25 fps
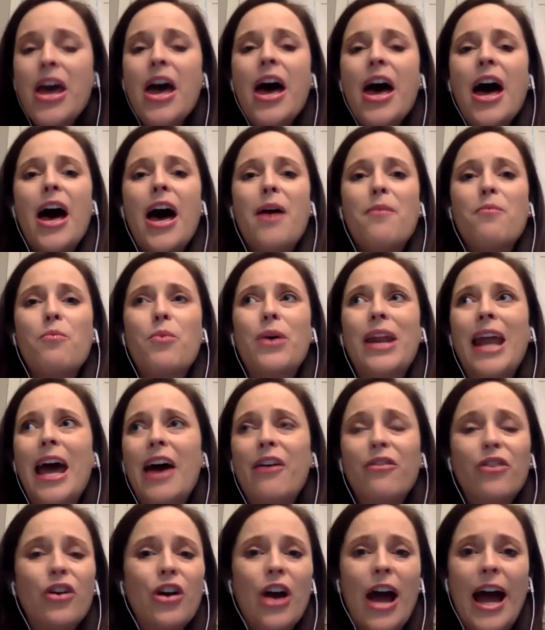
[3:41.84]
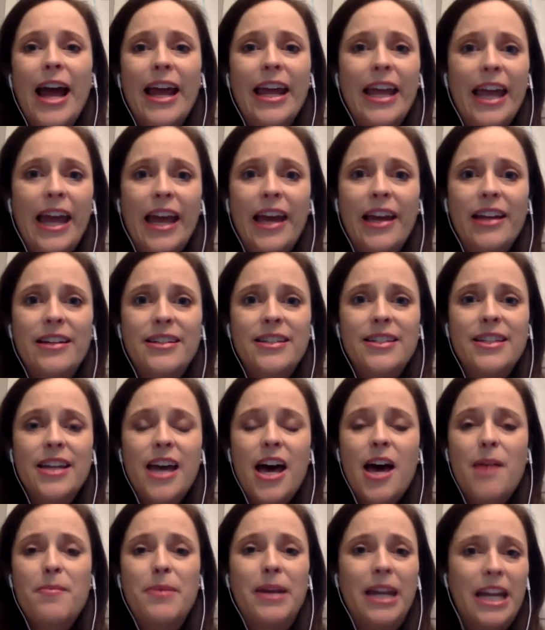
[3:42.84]
Whenever I get
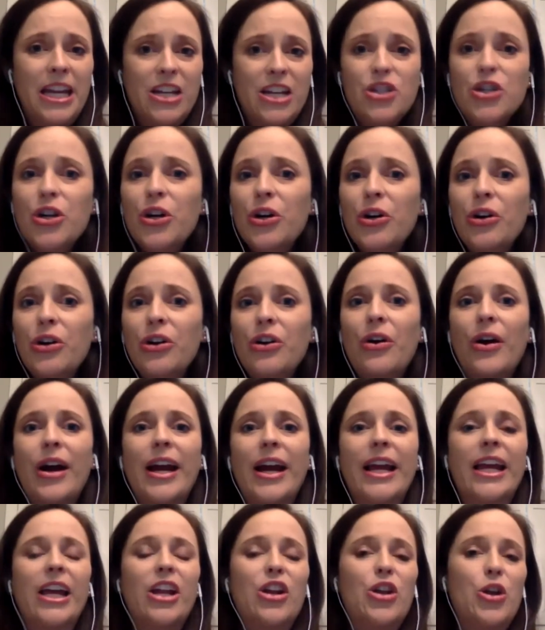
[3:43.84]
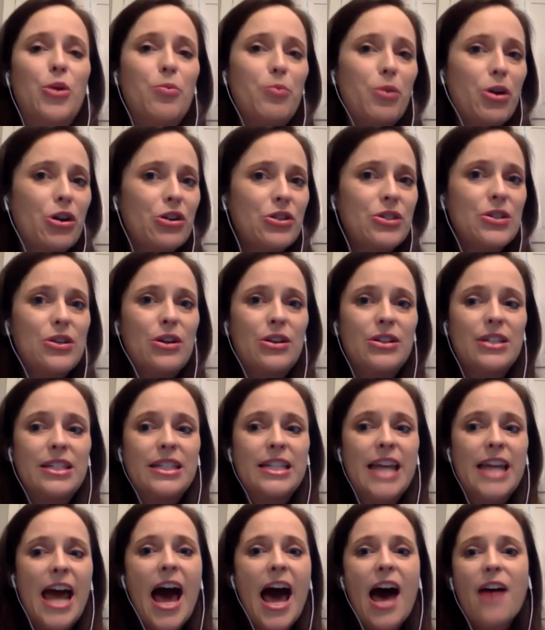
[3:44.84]
an intern or I get a new person on
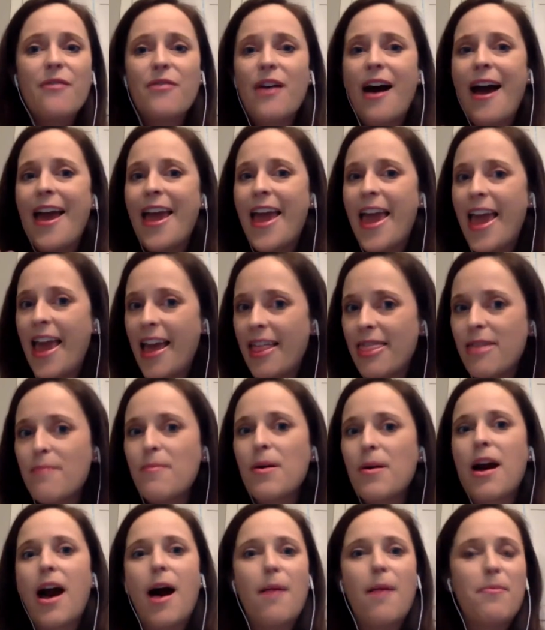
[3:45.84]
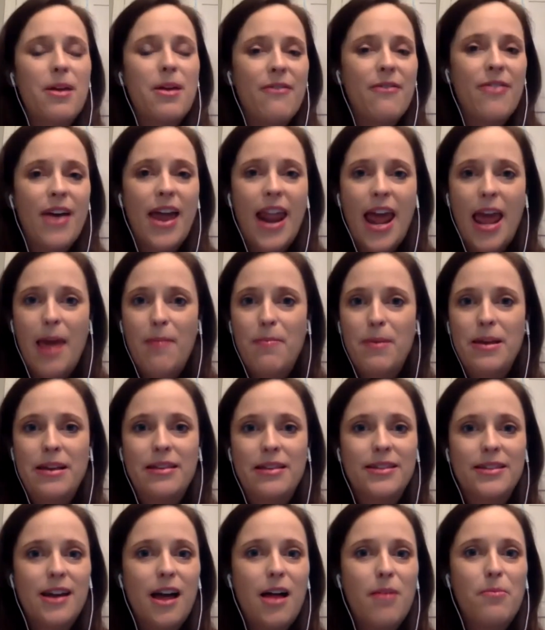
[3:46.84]
staff, I hand them a copy of that AP
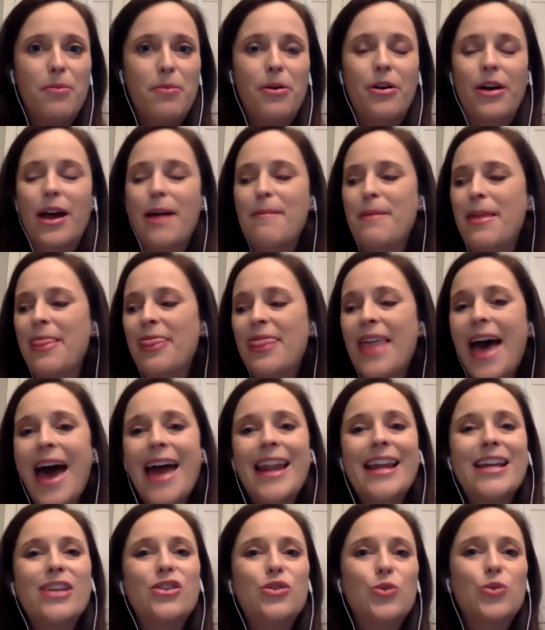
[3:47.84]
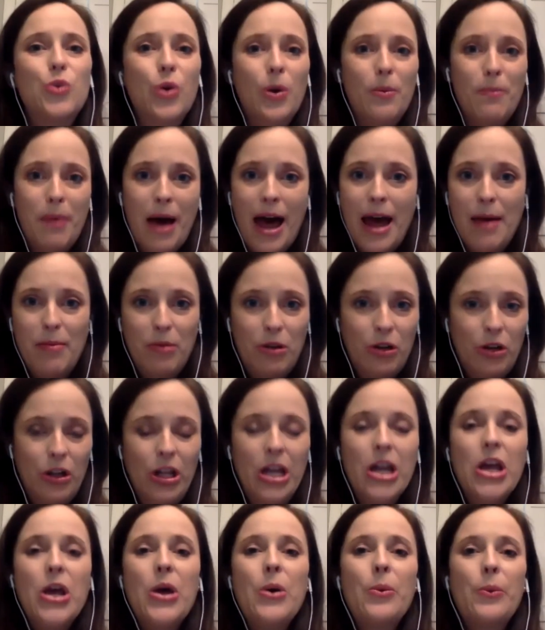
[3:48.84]
style book. I mean, that is your Bible
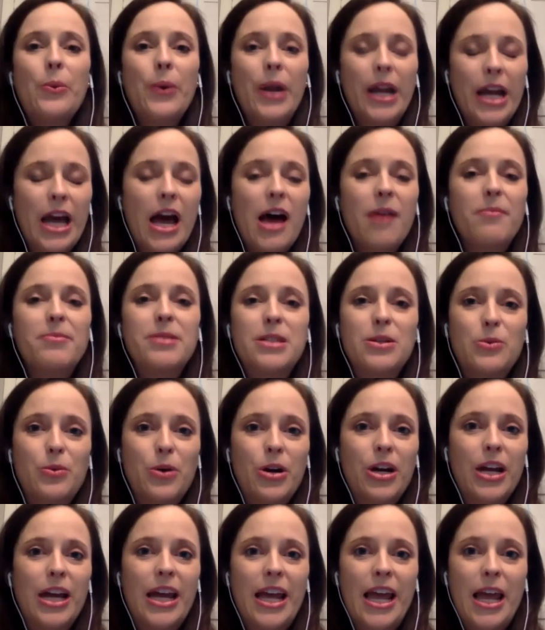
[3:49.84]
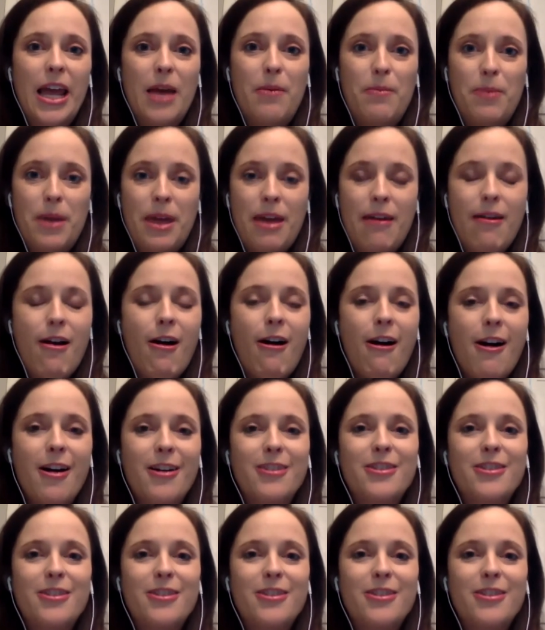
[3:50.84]
when it comes to working in PR.